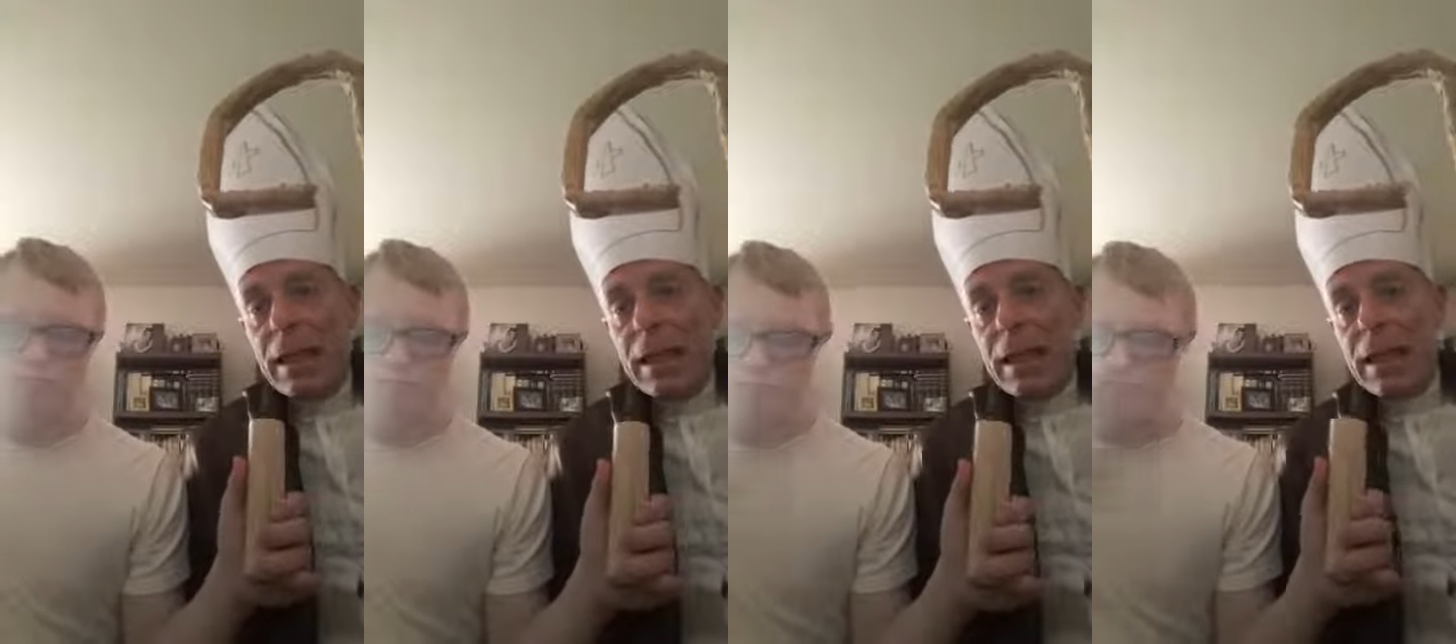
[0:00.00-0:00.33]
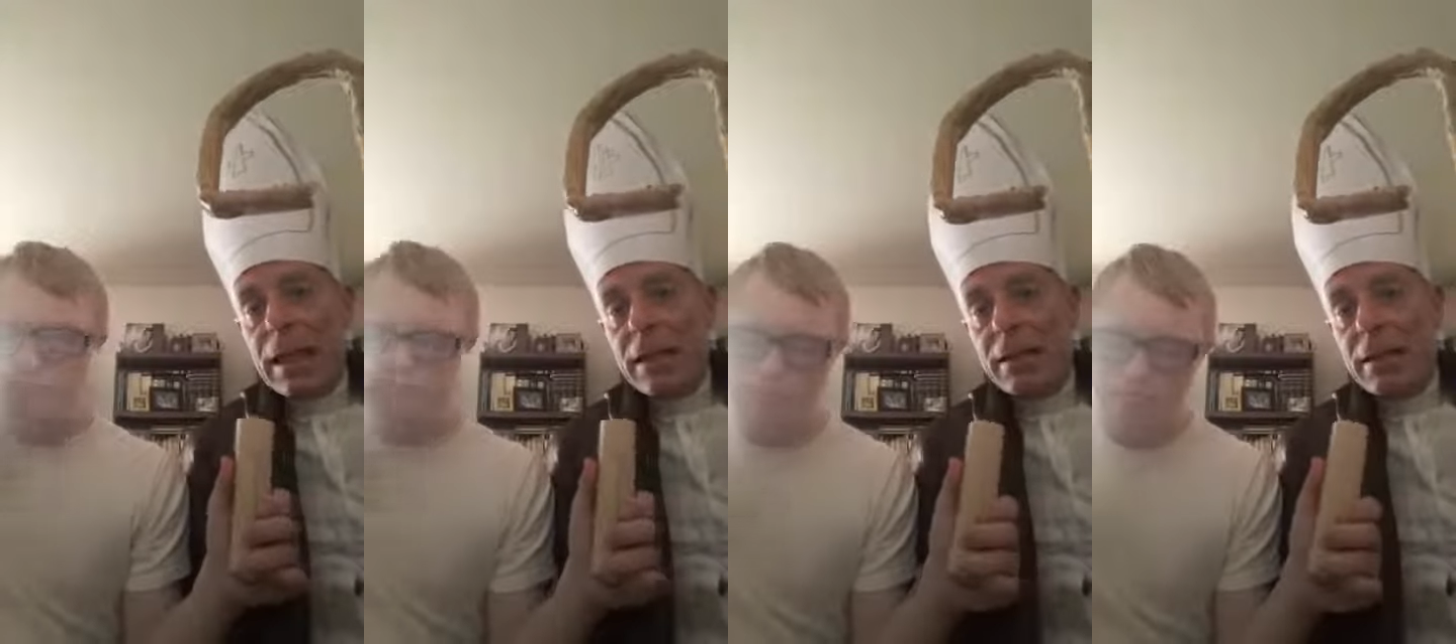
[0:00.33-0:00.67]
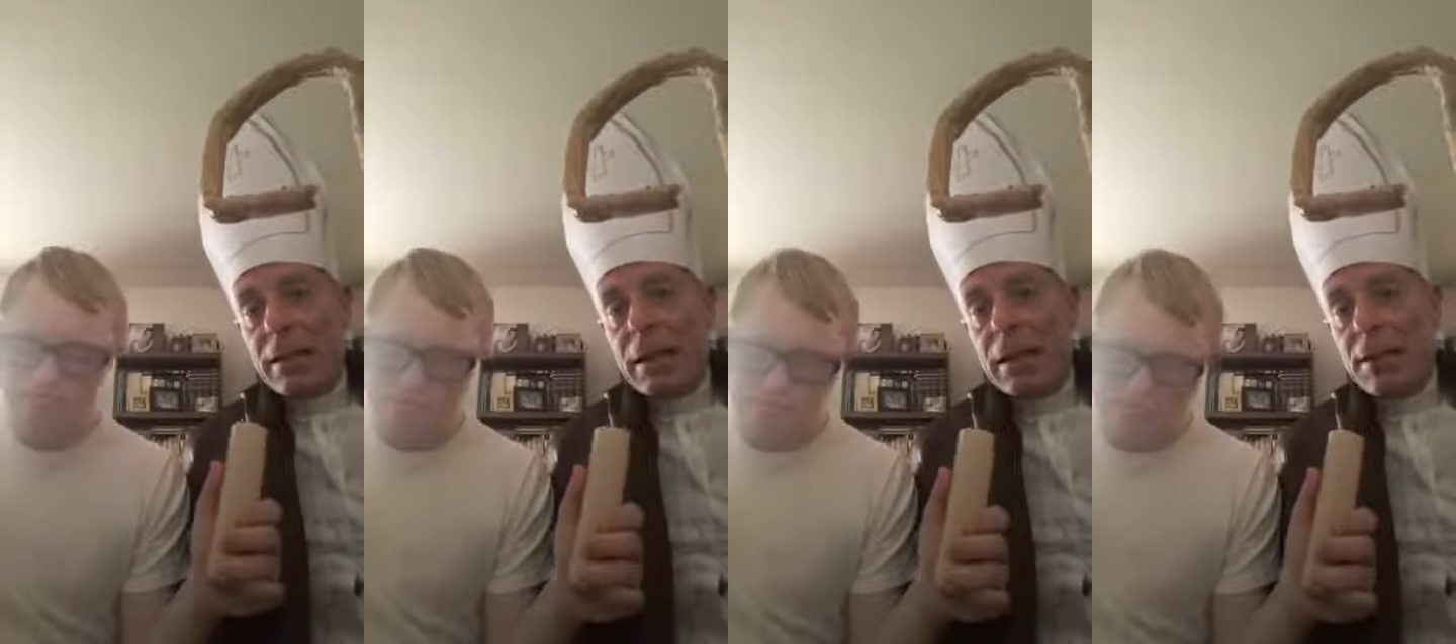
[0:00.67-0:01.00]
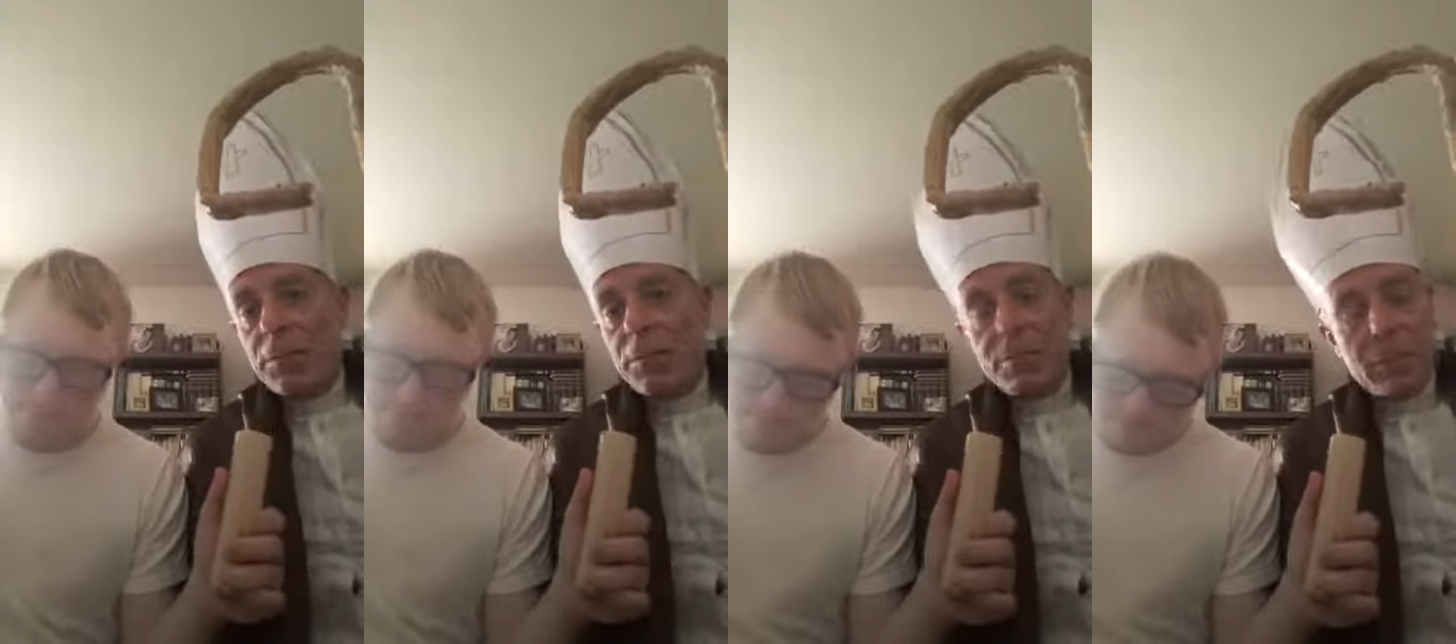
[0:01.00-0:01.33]
and uh,
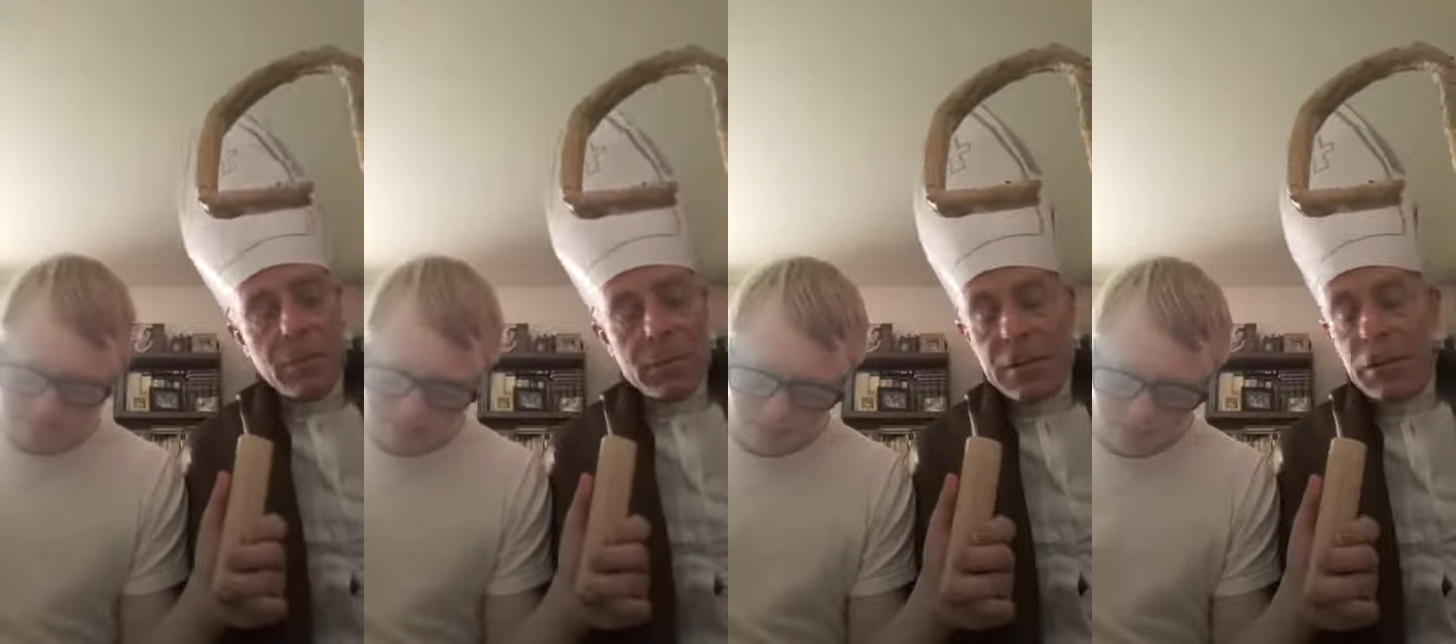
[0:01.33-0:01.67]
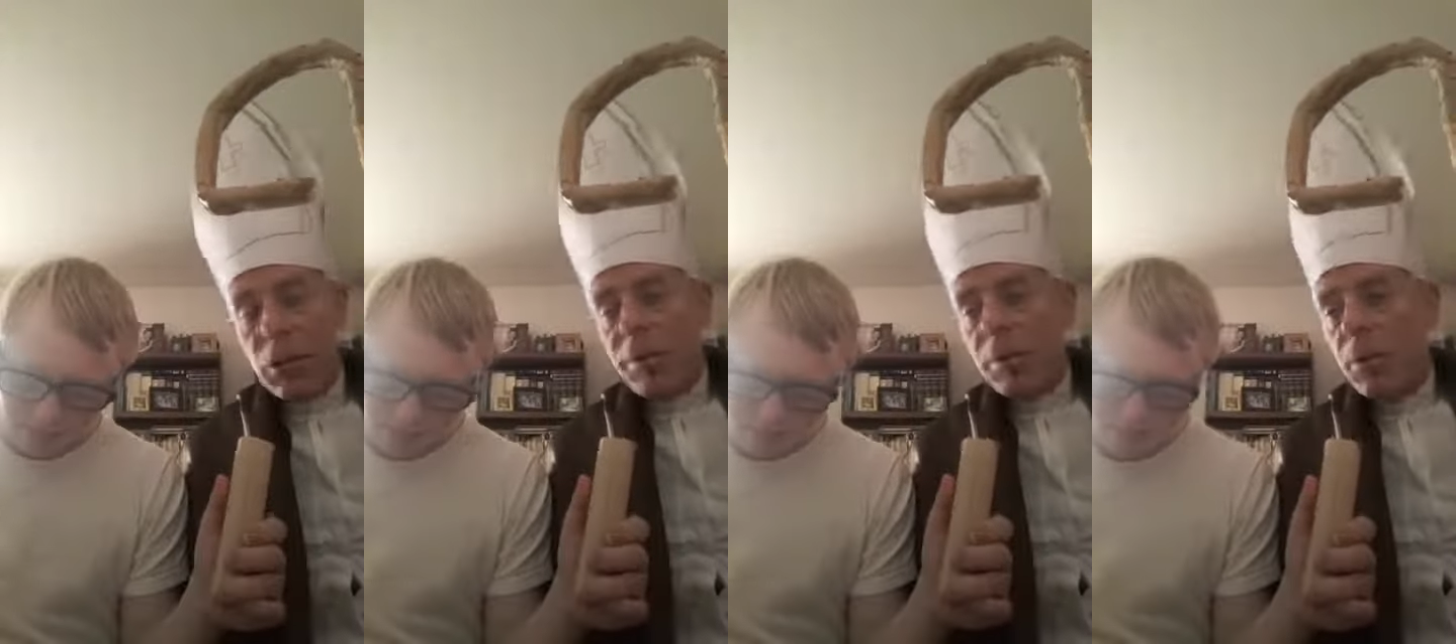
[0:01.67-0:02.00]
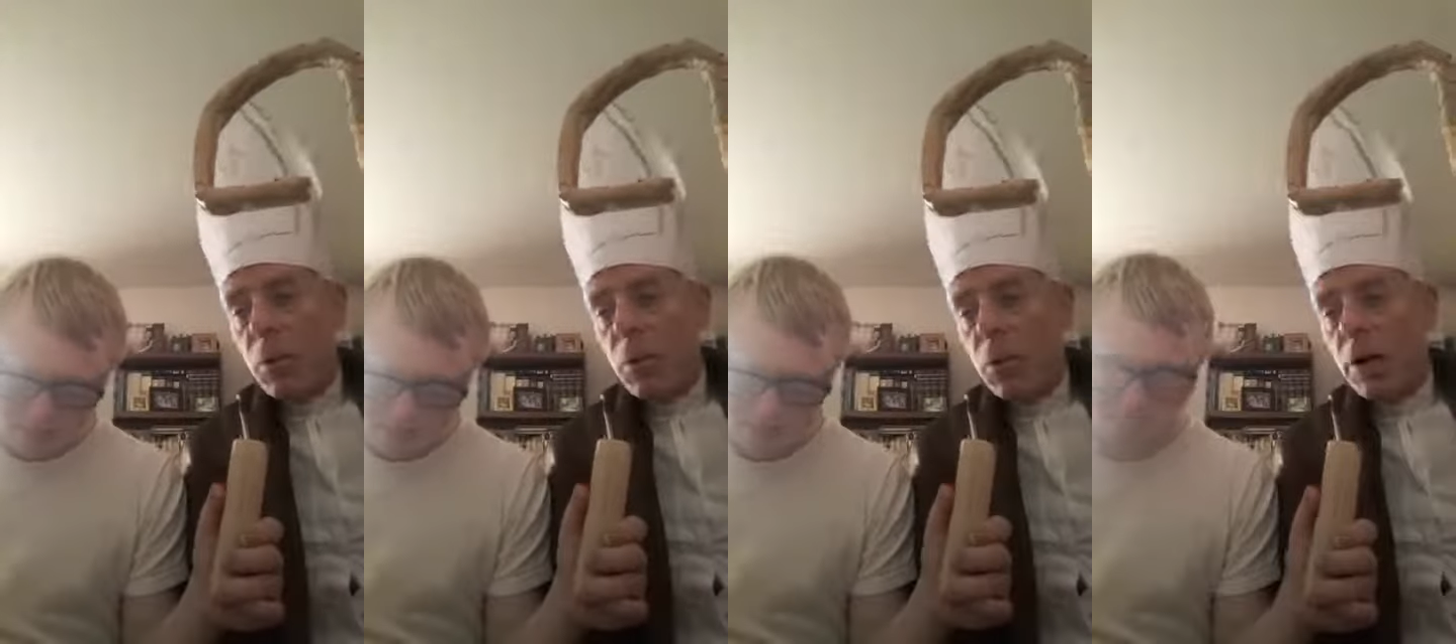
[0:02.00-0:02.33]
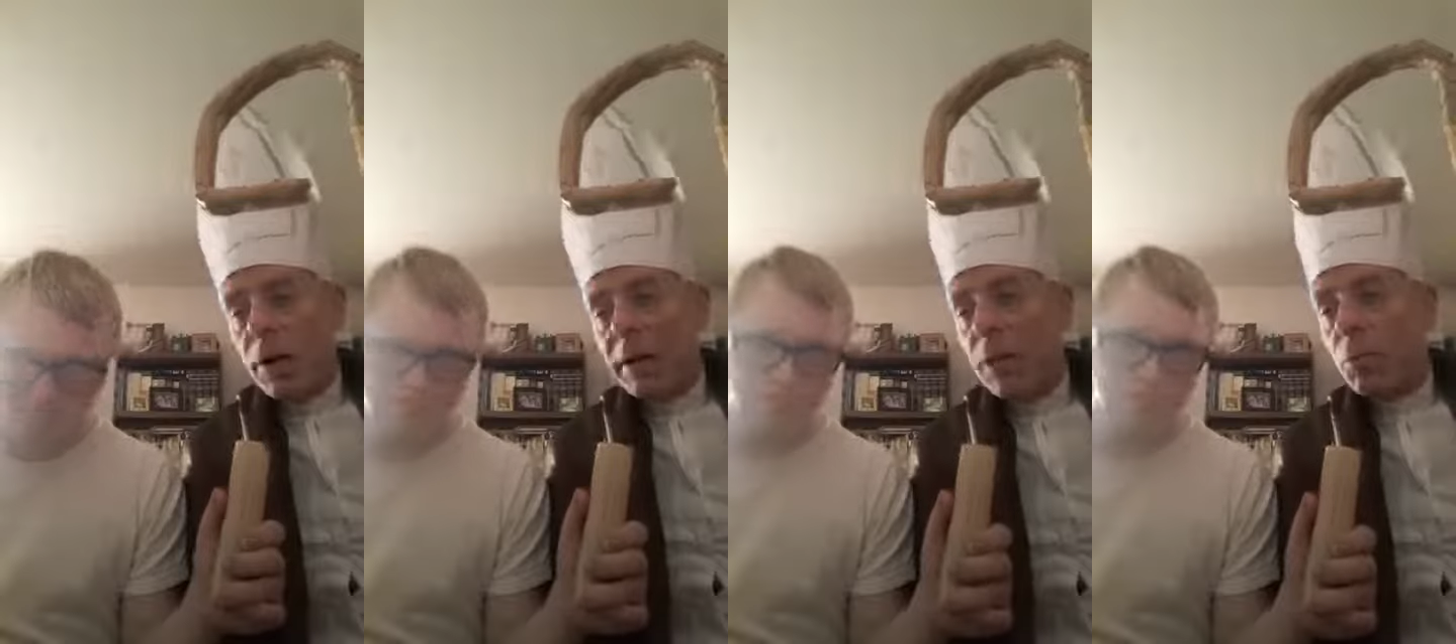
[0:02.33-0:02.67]
served the poor,
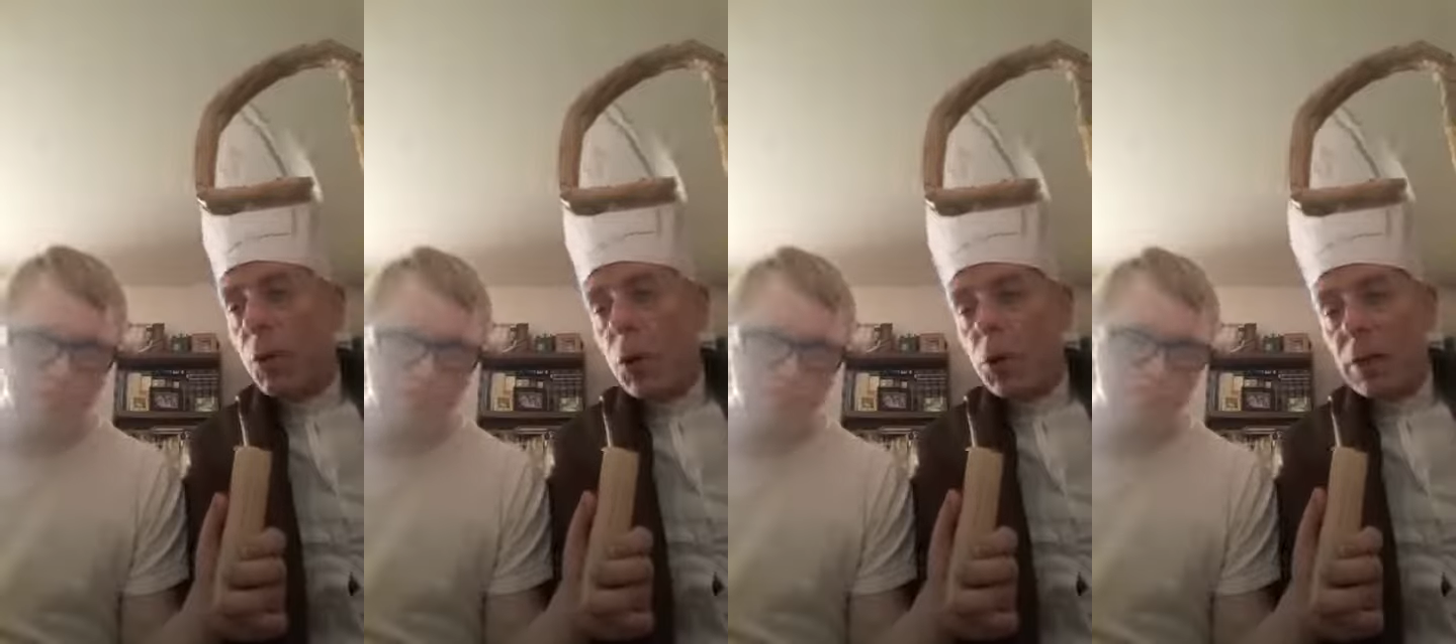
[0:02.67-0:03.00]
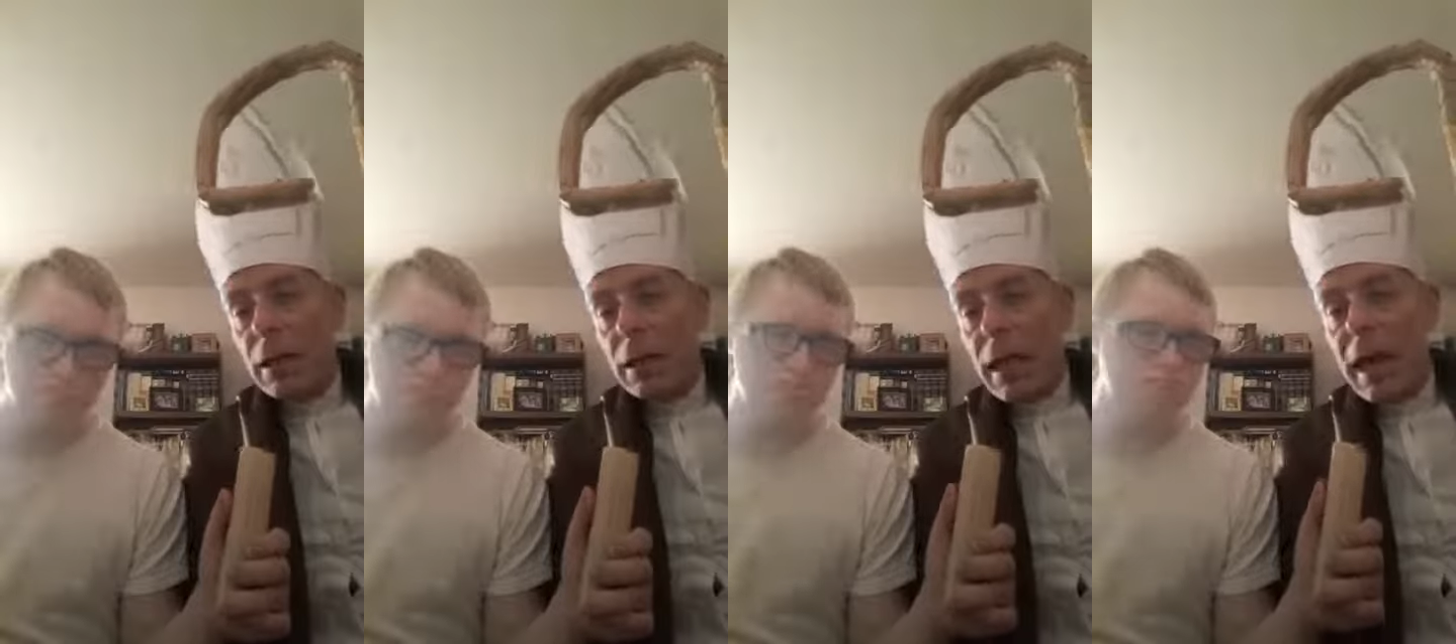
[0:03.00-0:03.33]
and I wrote a lot